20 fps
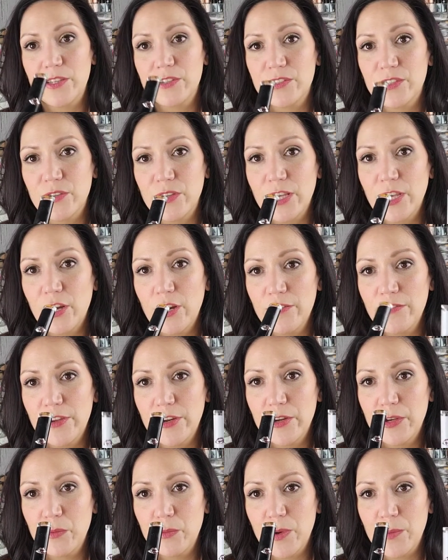So they are
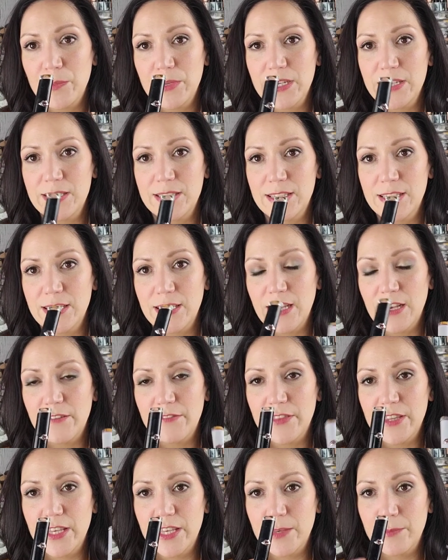very reminiscent
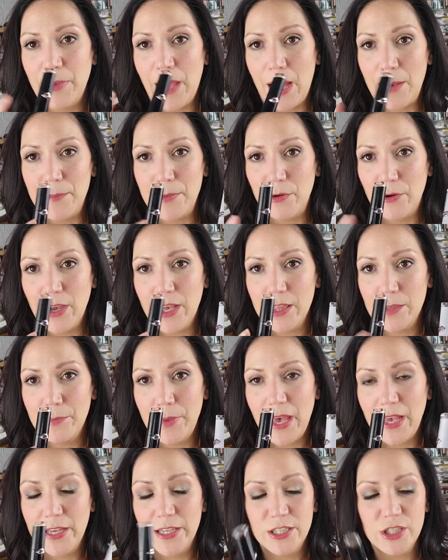of the Pat McGrath
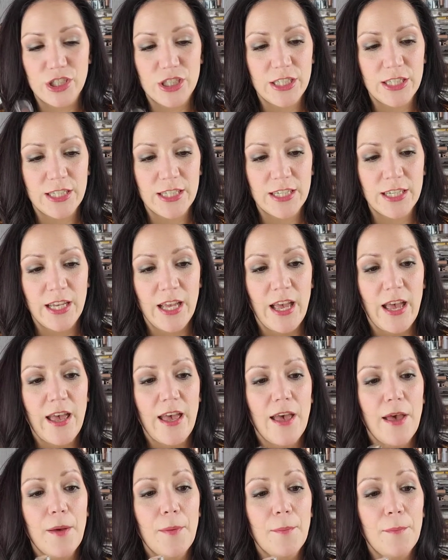packaging,
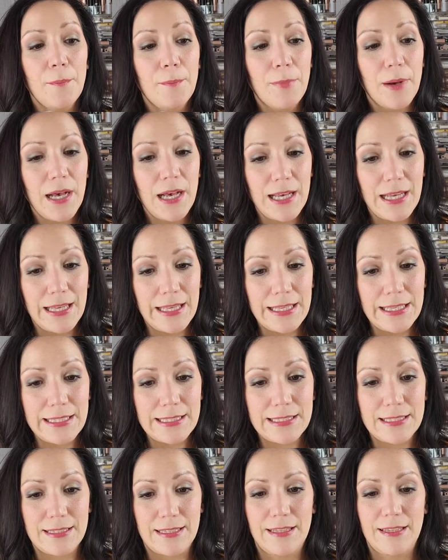
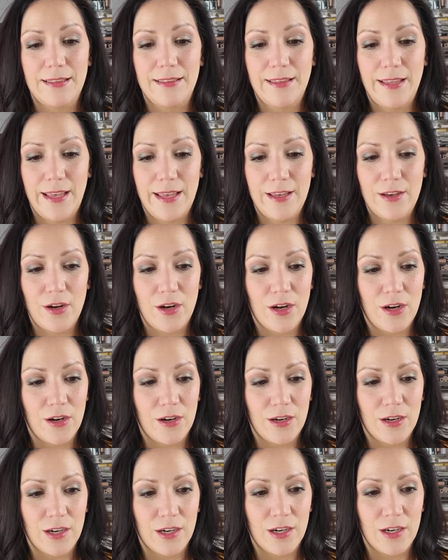but they
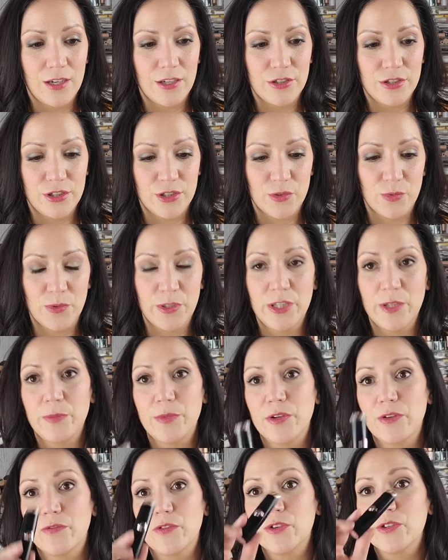are just really
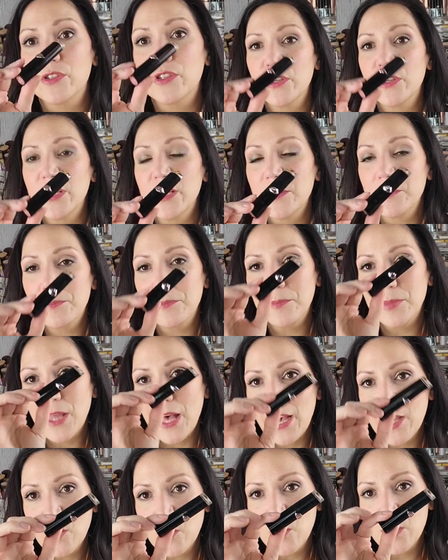beautiful. the
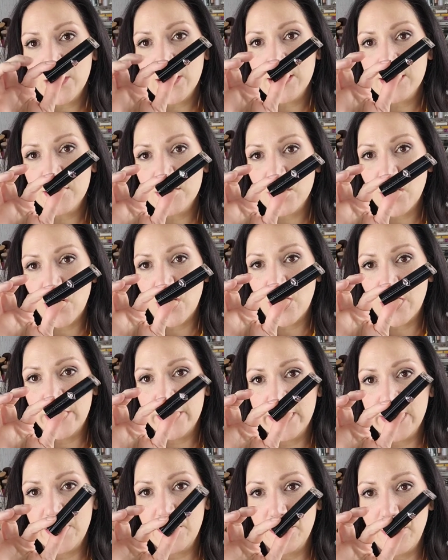black ones are
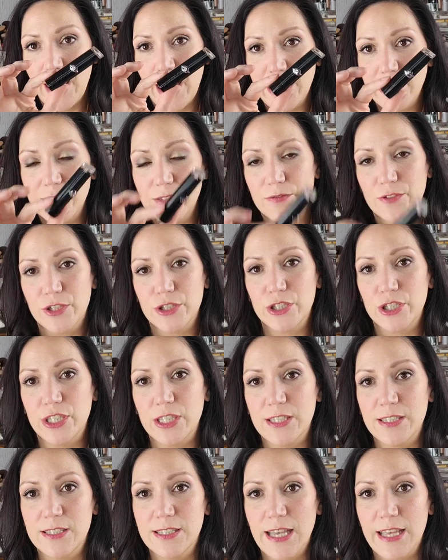the matte
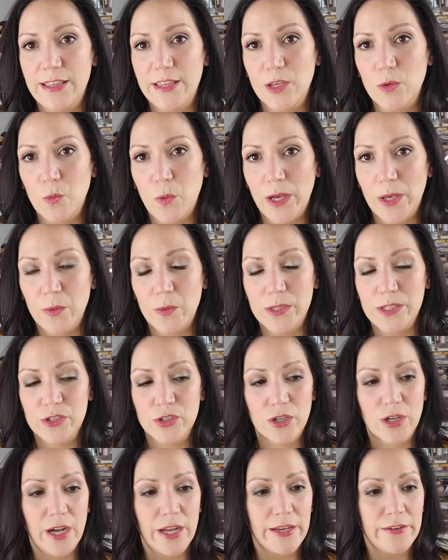versions, and the white ones
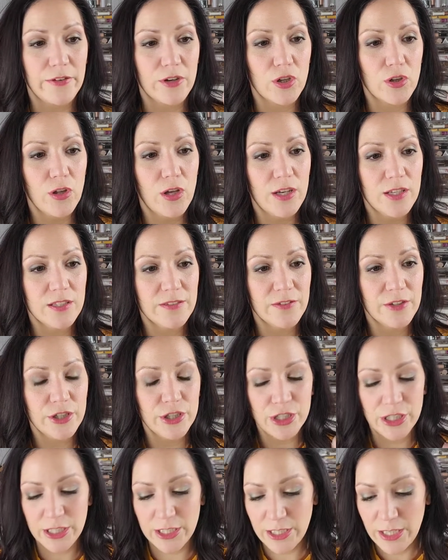are kind of a gloss
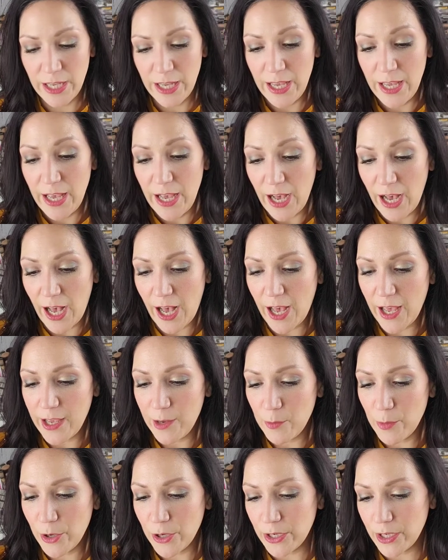version. I
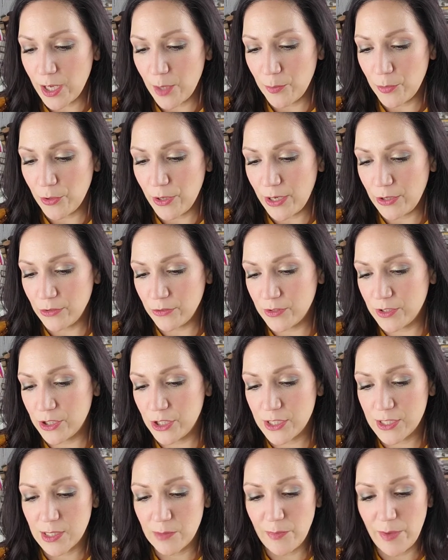brought a couple out
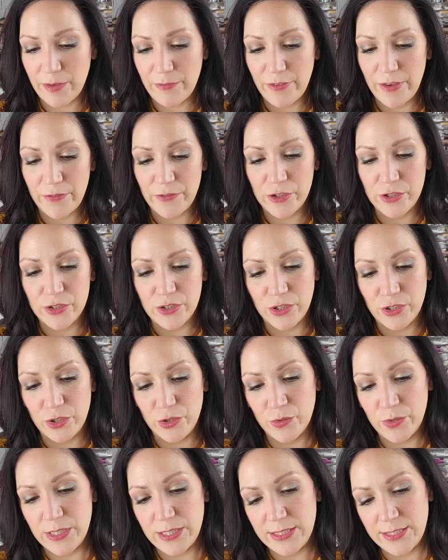just of my favorites so
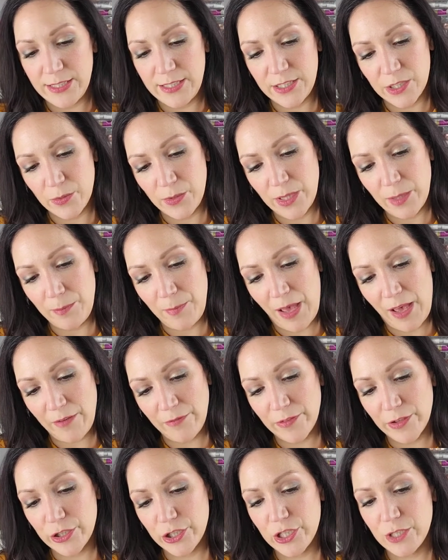you can see. So in the
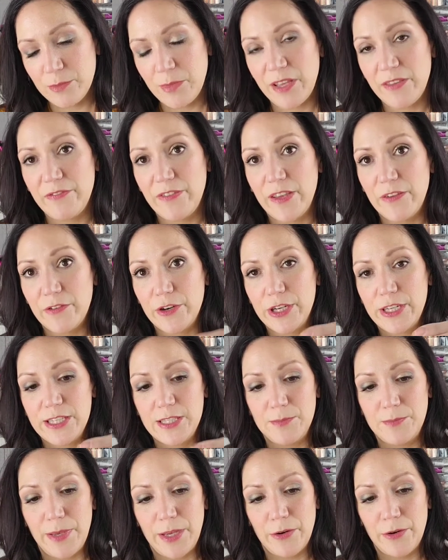matte version, my favorite
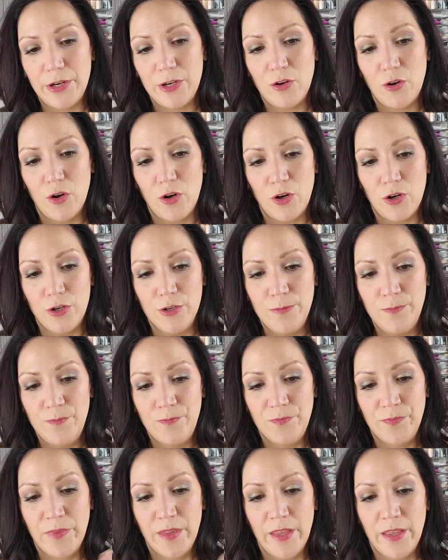is Bare It All,
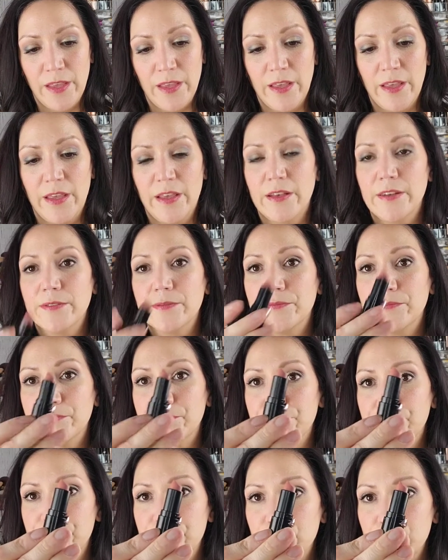
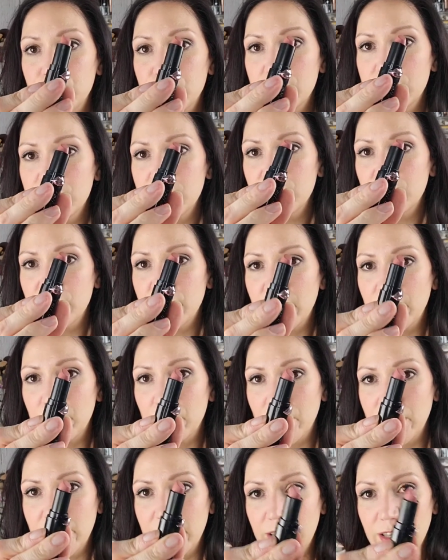which is the shade
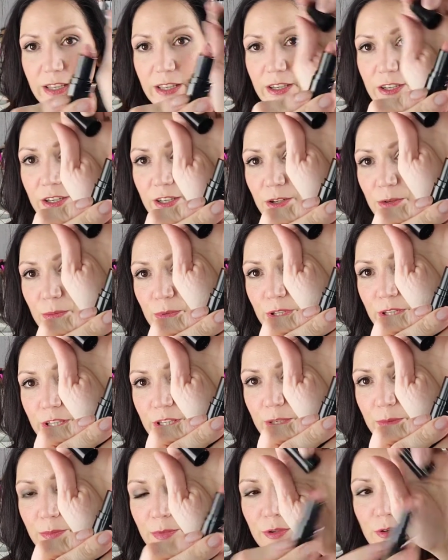right here,
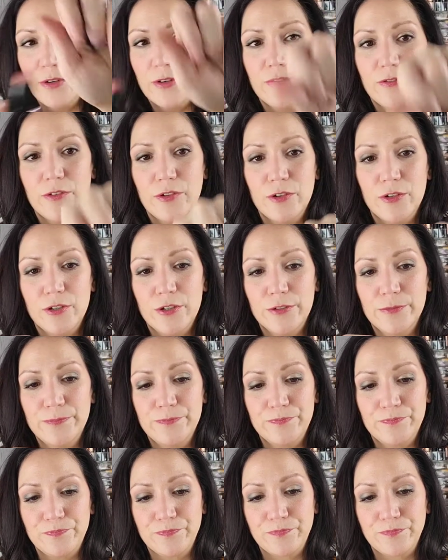really beautiful.